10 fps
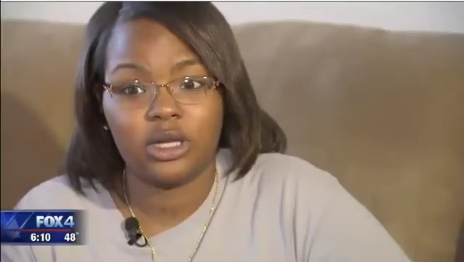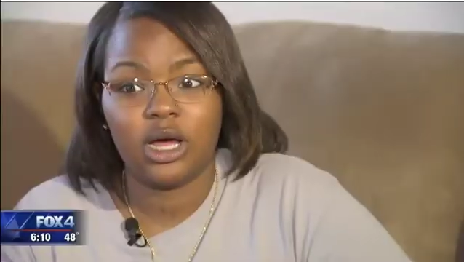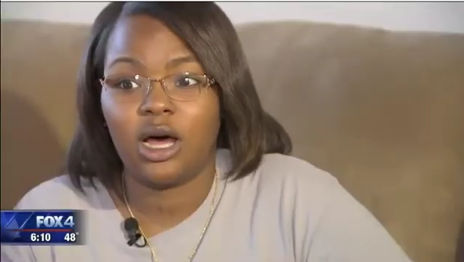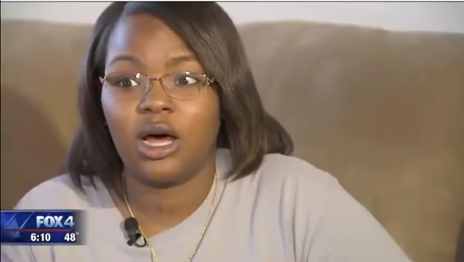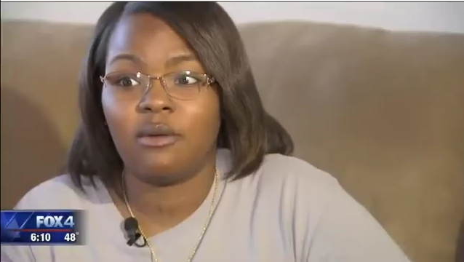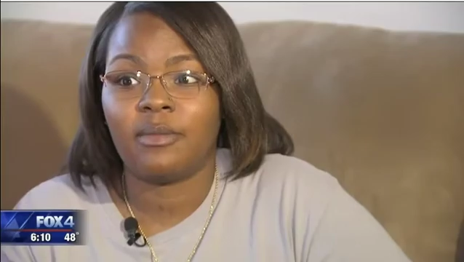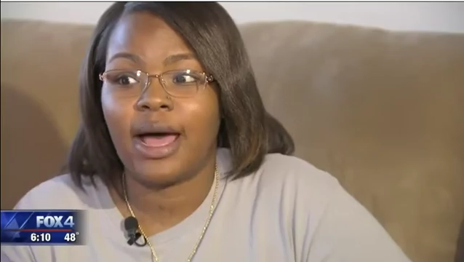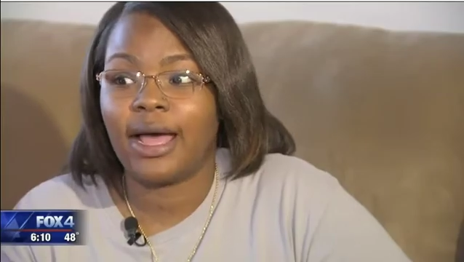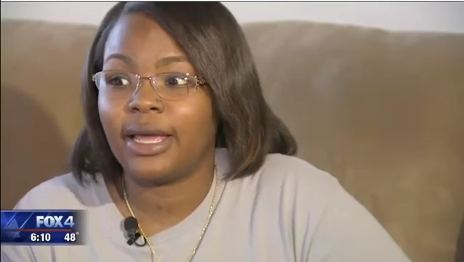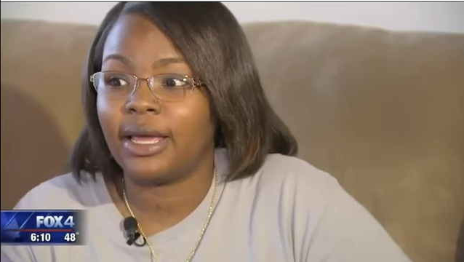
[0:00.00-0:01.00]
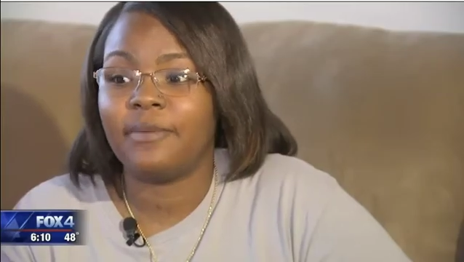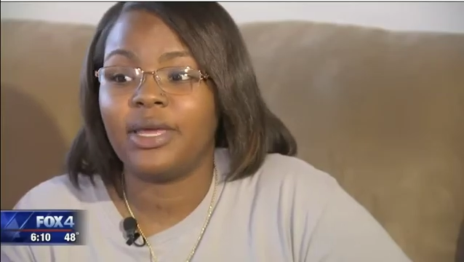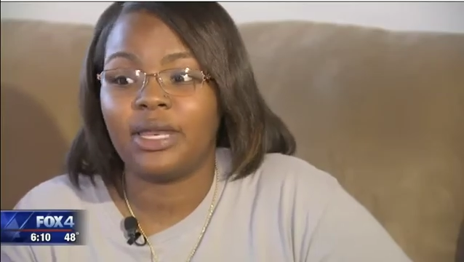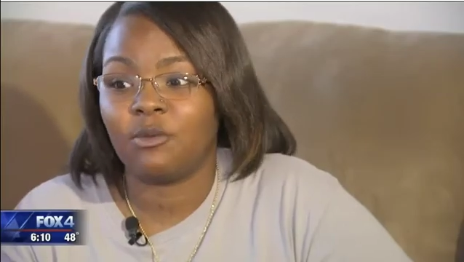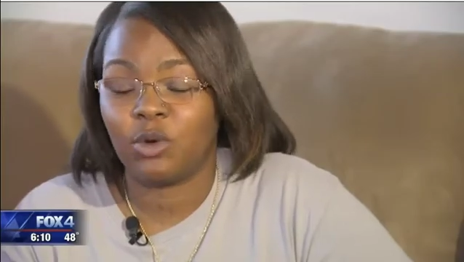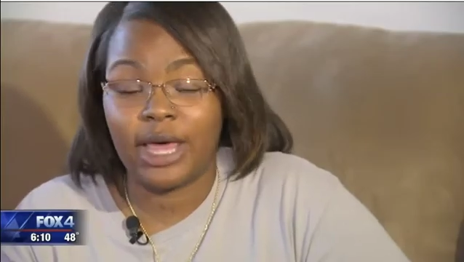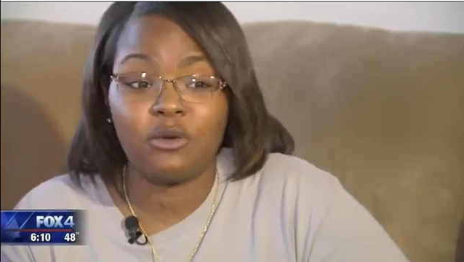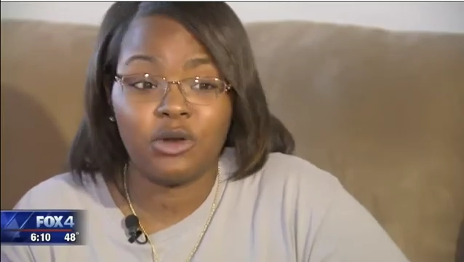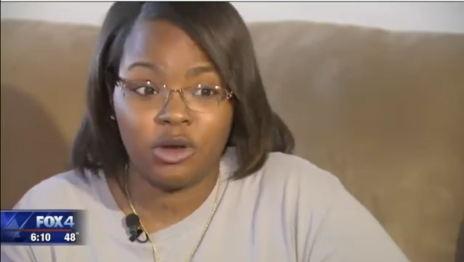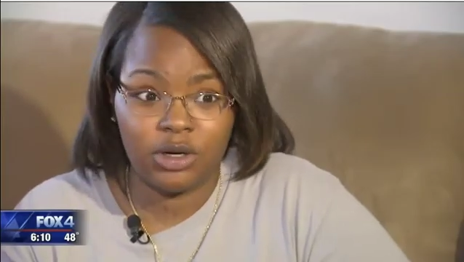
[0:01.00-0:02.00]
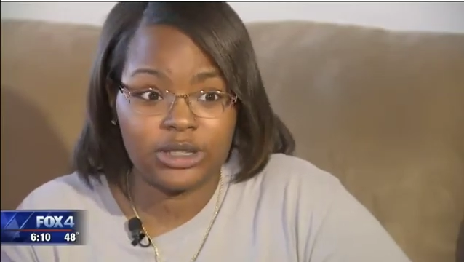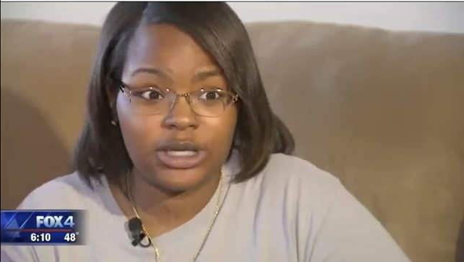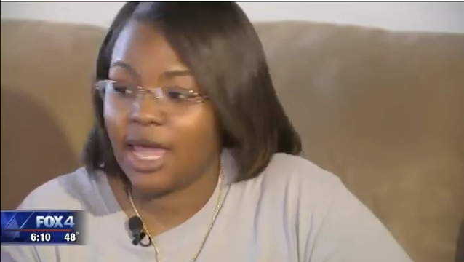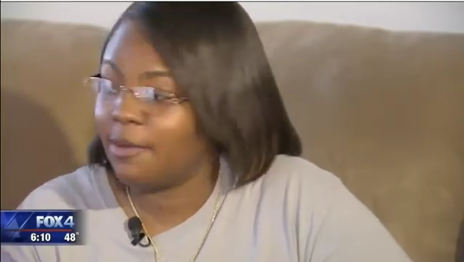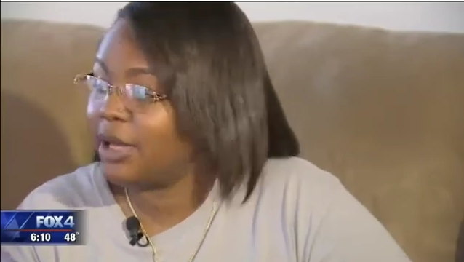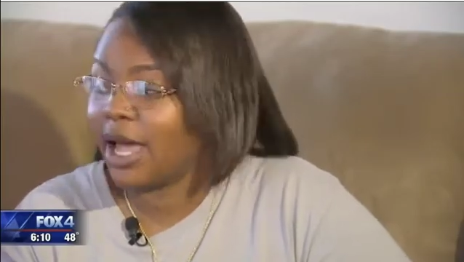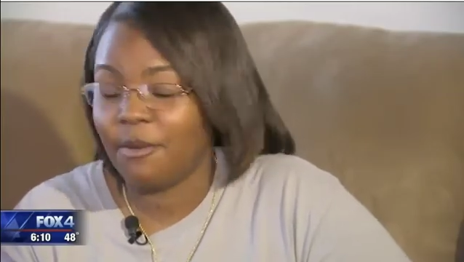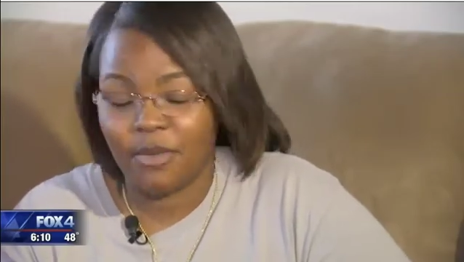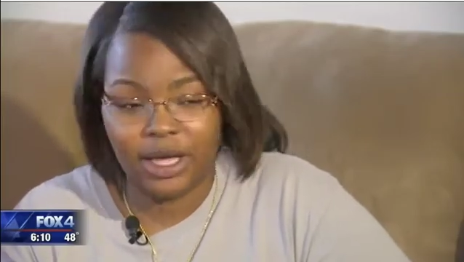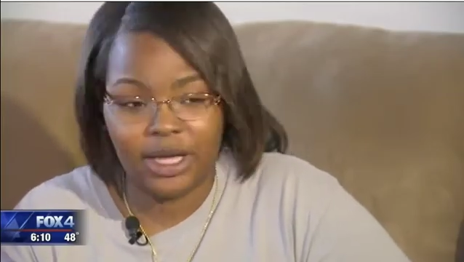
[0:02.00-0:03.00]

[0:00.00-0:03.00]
Murphy noticed a severe bruise on her 2-month-old